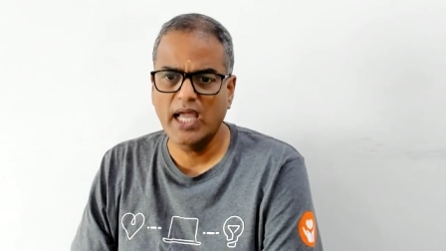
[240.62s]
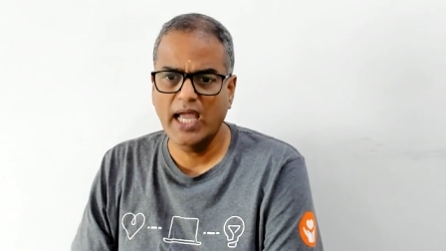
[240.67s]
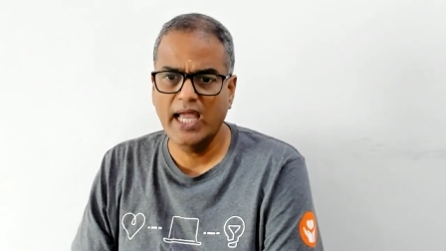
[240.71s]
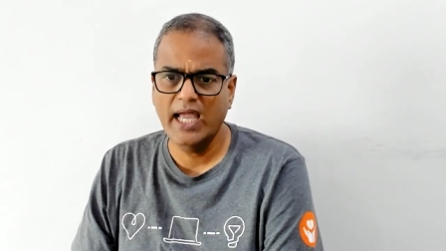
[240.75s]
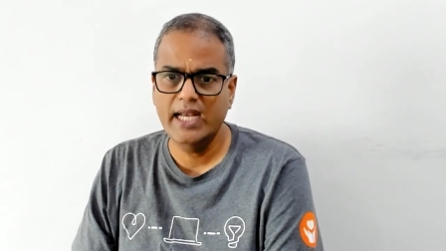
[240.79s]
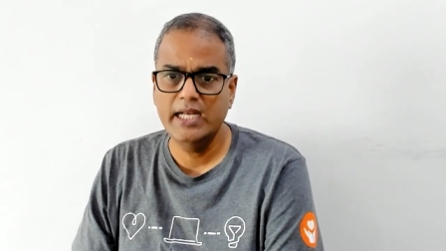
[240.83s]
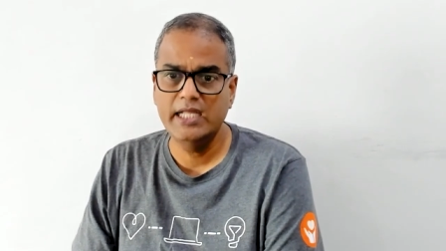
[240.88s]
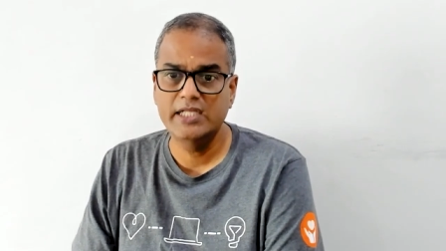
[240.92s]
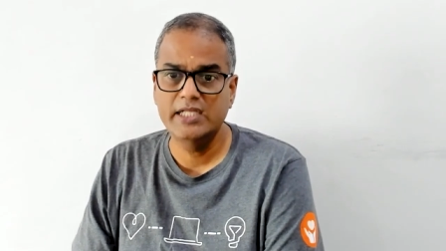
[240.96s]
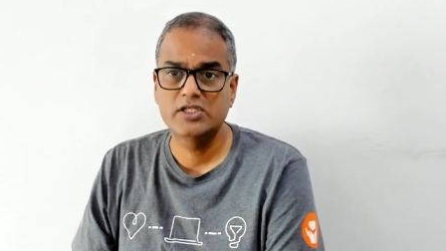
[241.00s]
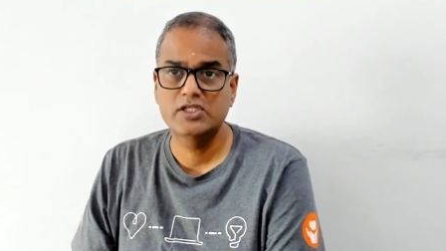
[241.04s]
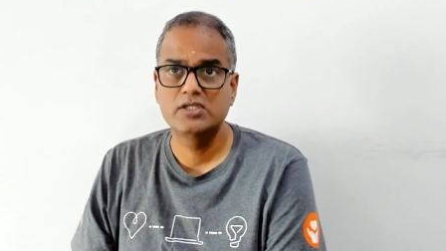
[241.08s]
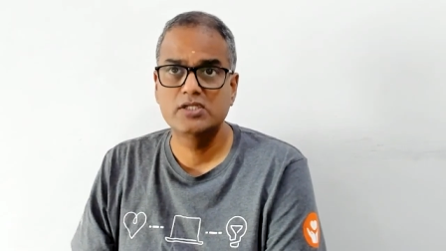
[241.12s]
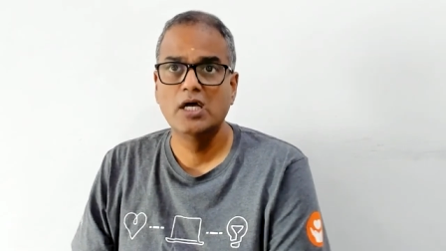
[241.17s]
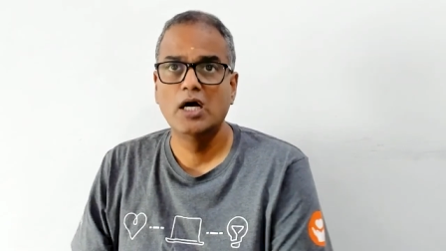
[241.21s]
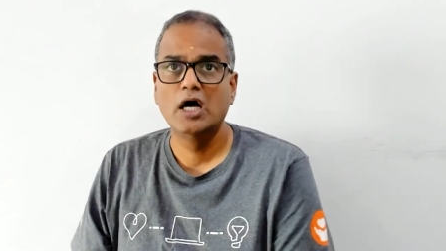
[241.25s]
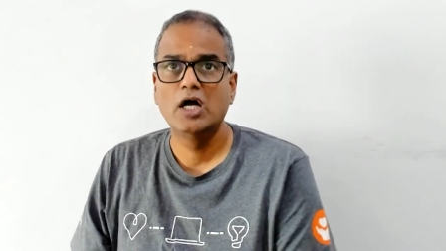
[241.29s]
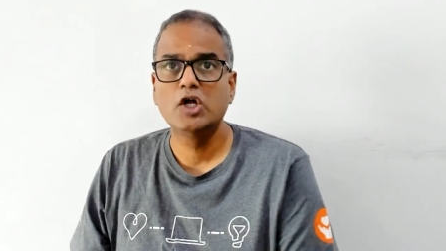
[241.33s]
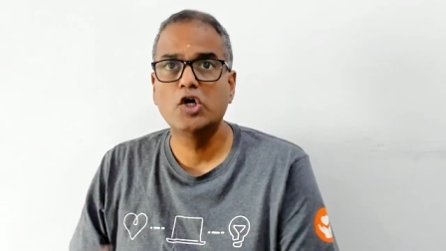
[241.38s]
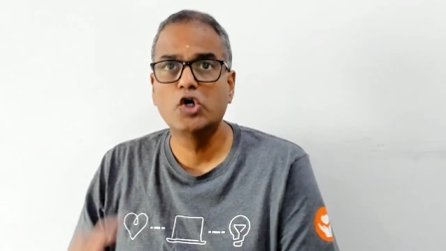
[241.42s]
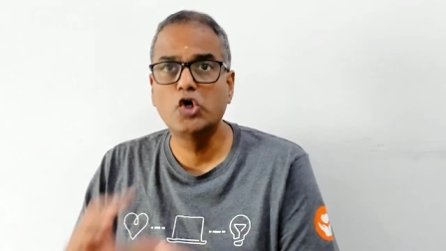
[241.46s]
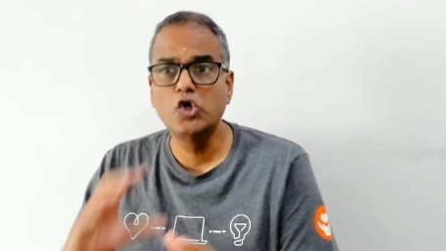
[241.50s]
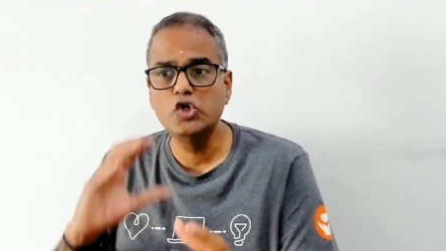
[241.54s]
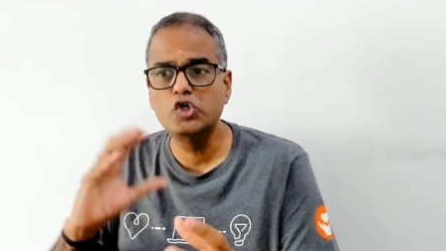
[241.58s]
and it's
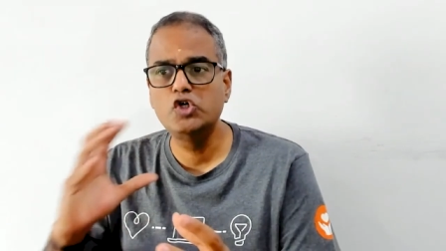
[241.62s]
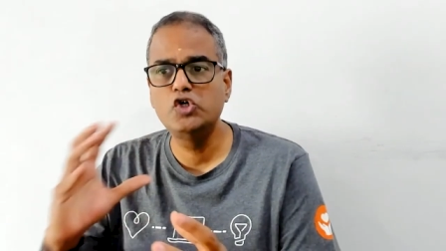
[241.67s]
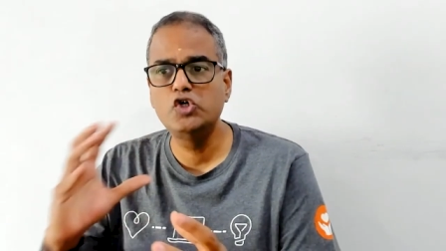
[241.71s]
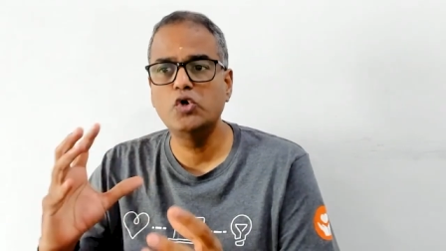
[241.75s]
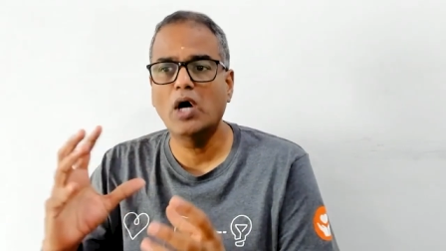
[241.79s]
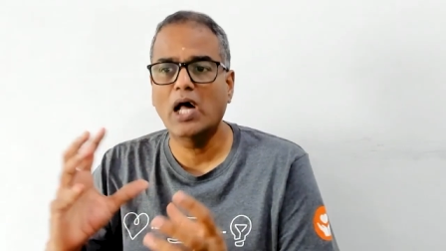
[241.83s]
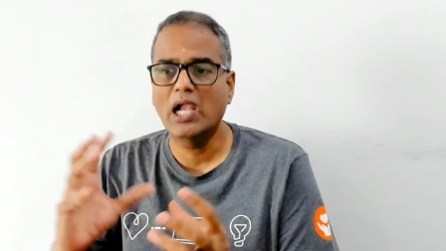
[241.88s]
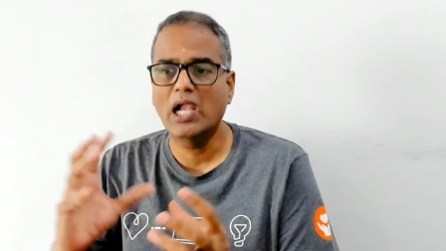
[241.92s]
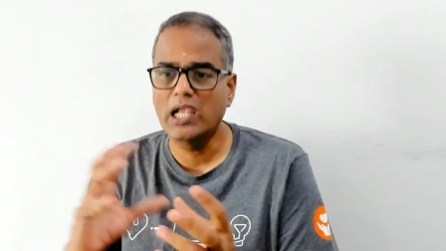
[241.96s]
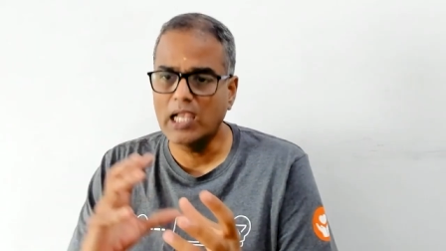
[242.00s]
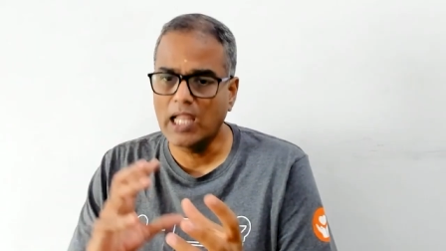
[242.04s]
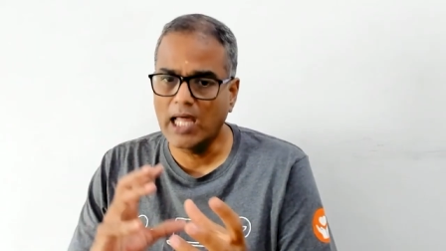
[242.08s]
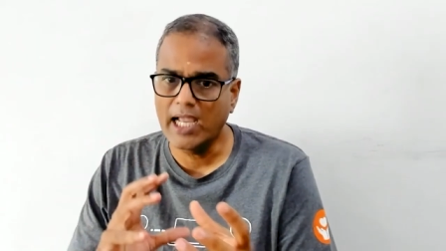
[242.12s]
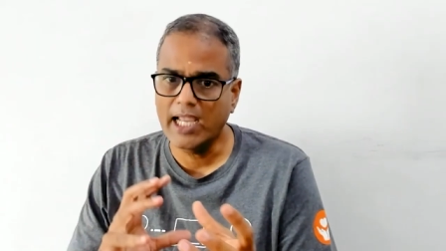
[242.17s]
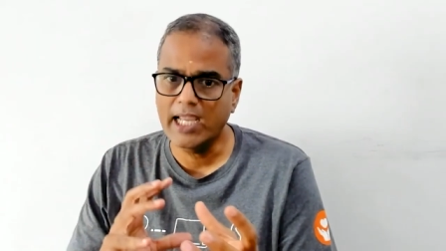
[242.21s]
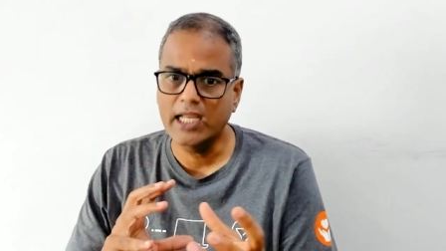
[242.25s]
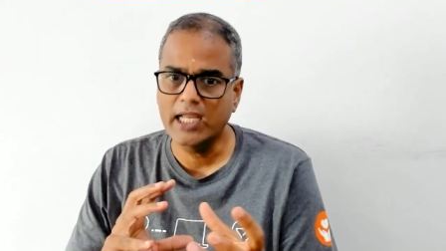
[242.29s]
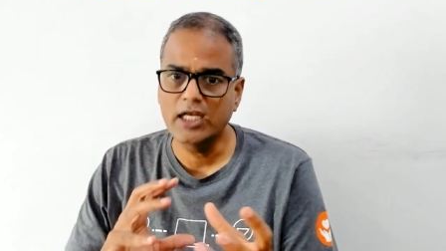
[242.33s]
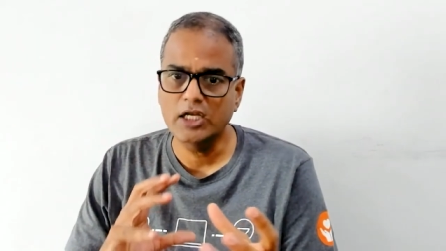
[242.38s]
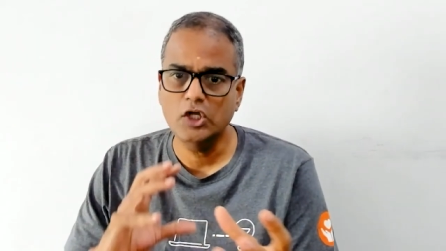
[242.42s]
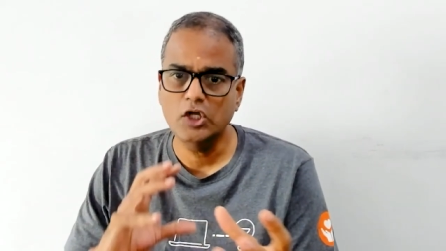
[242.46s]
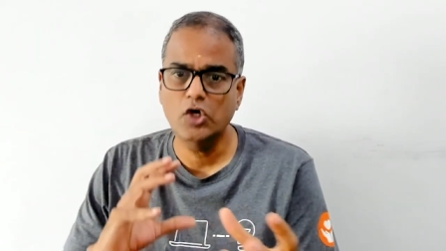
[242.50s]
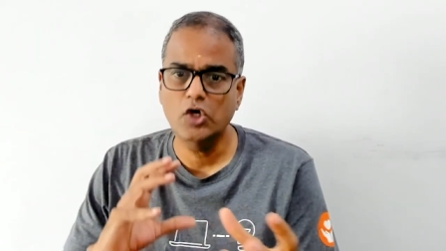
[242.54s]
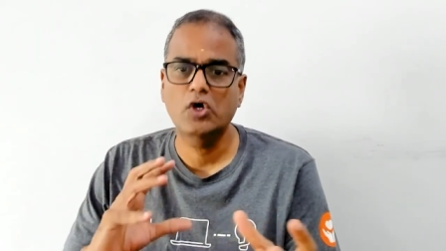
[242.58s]
good to
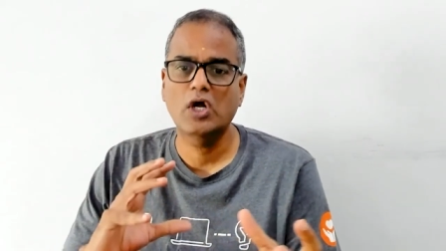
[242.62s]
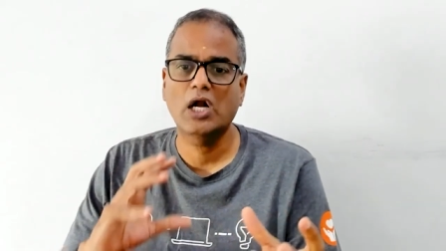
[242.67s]
align your